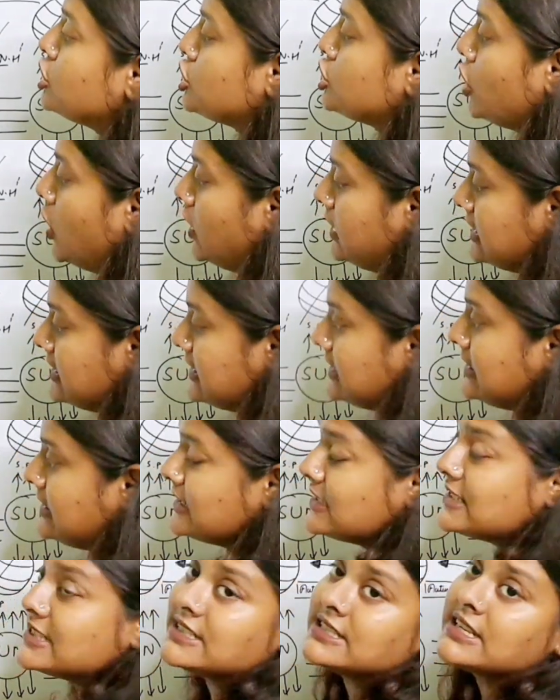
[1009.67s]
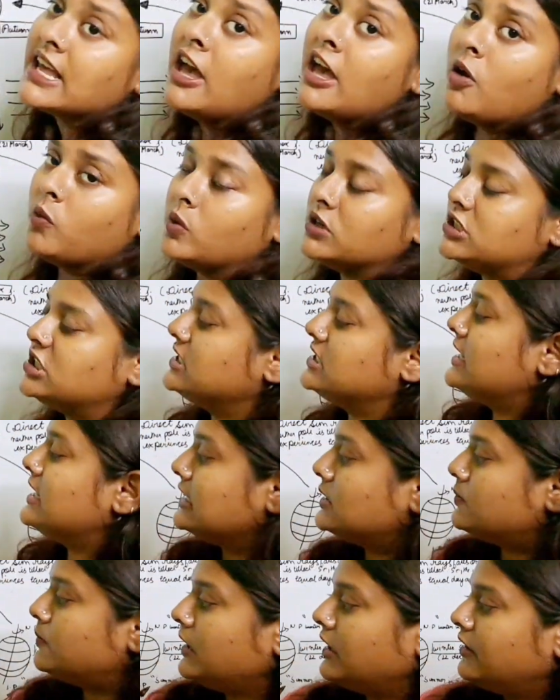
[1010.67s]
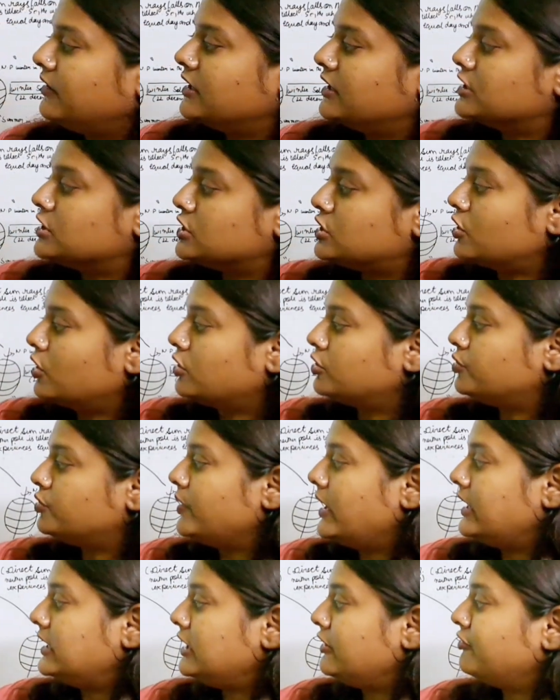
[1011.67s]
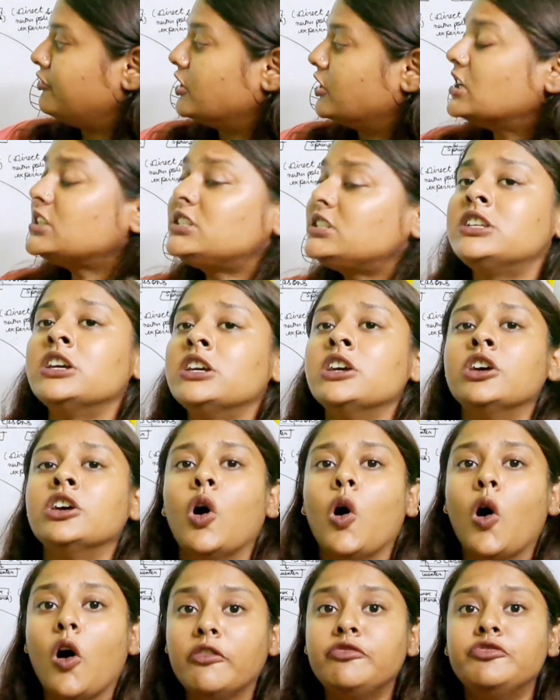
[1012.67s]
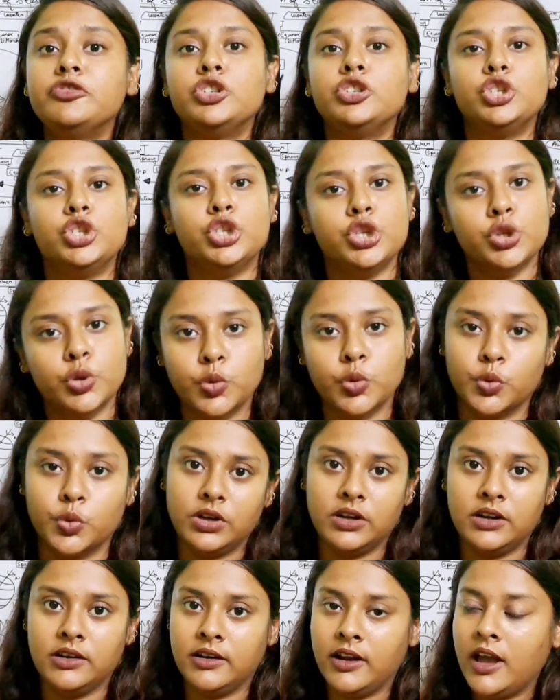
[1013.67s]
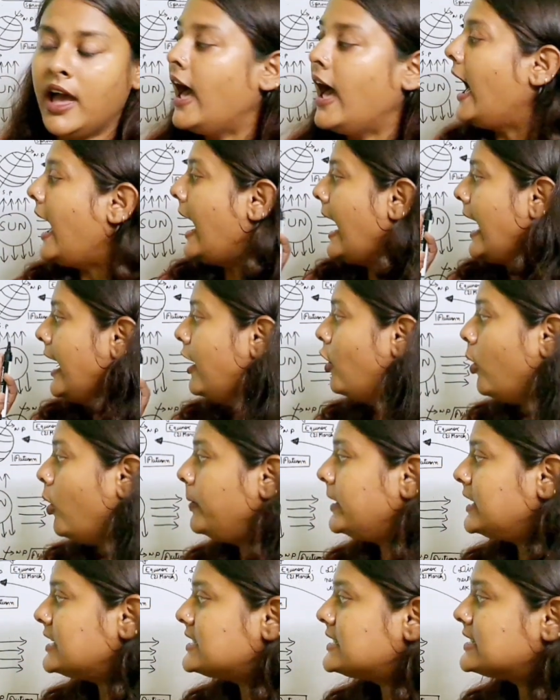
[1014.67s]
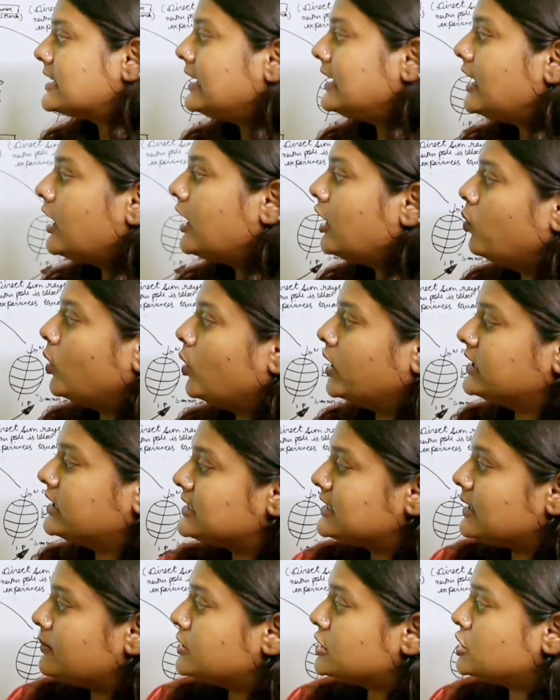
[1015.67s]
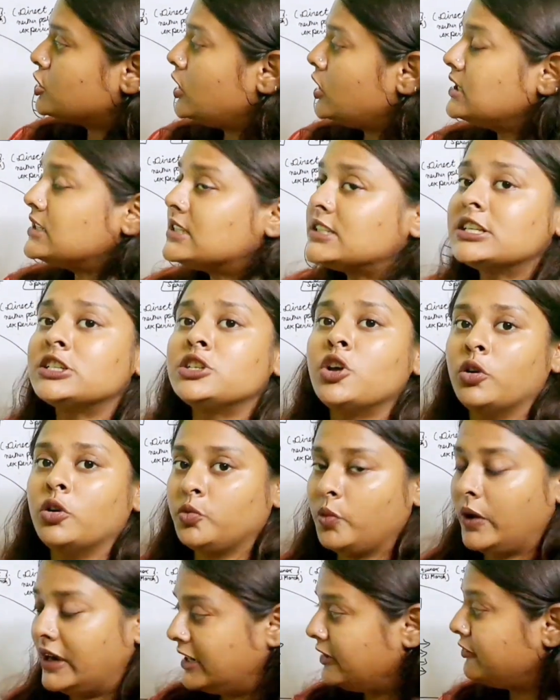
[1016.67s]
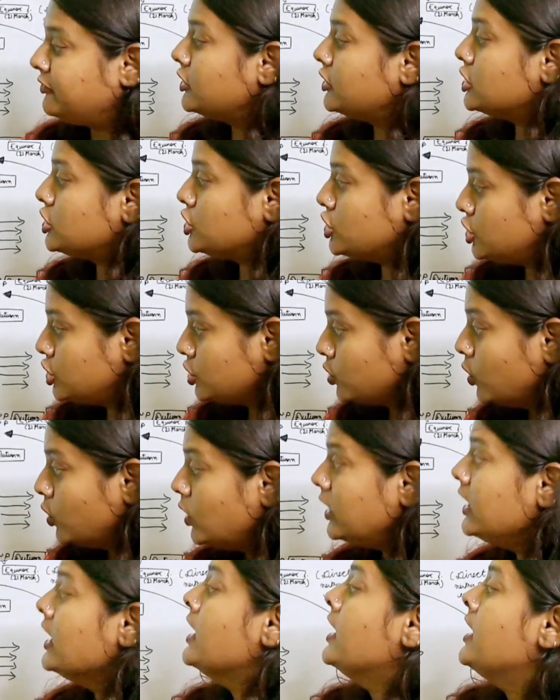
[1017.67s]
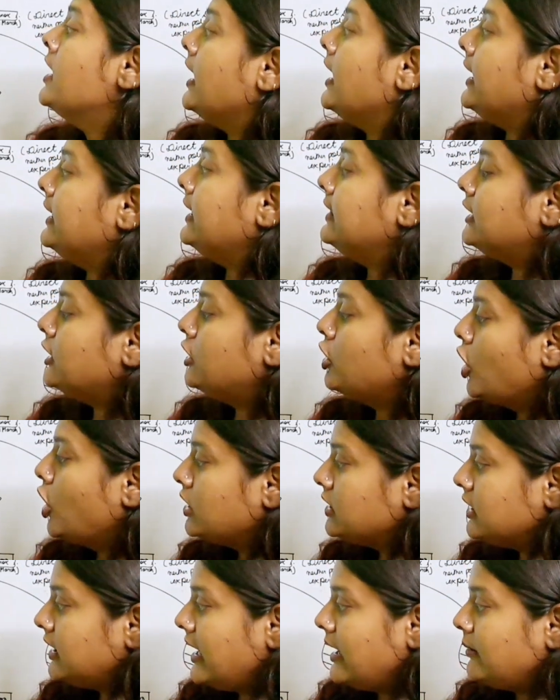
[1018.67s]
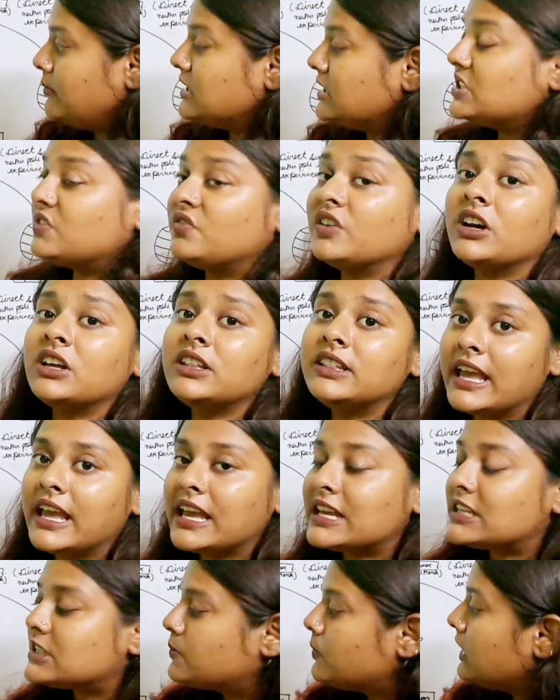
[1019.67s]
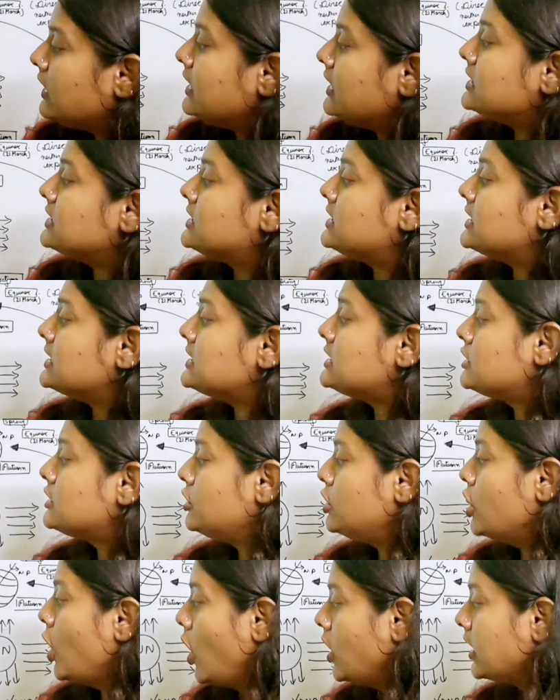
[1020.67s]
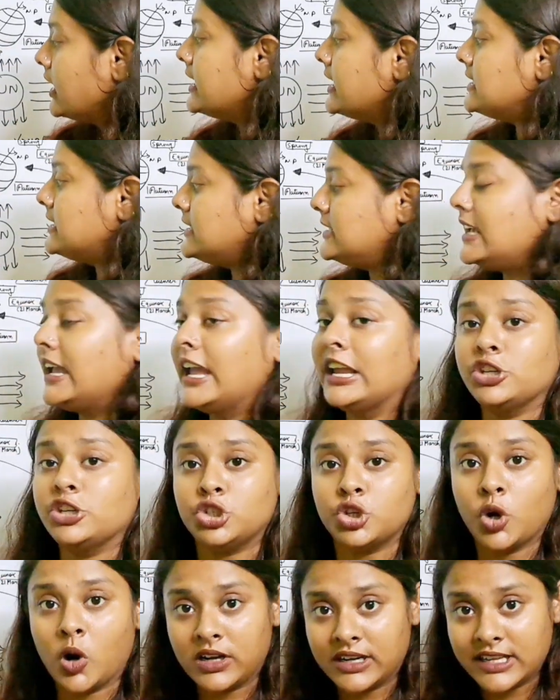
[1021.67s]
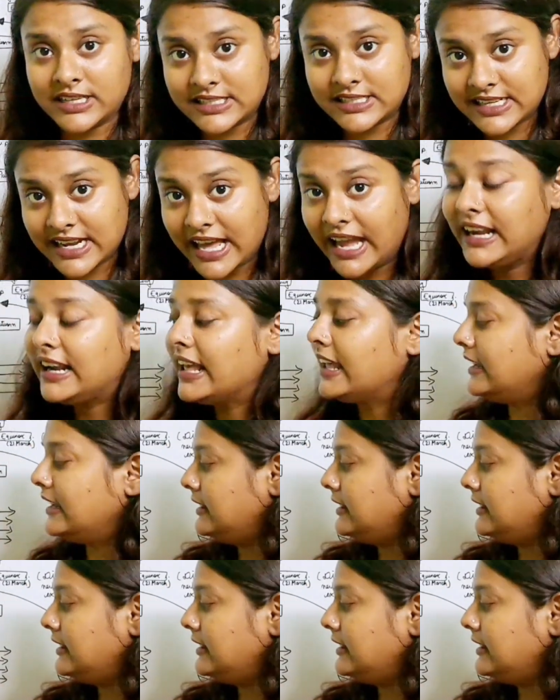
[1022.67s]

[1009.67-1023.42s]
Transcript: solstice, which is experienced on 21st of June. I hope it is clear. What is summer solstice? On 21st June, in the northern hemisphere, they experiences longest day and shortest night, and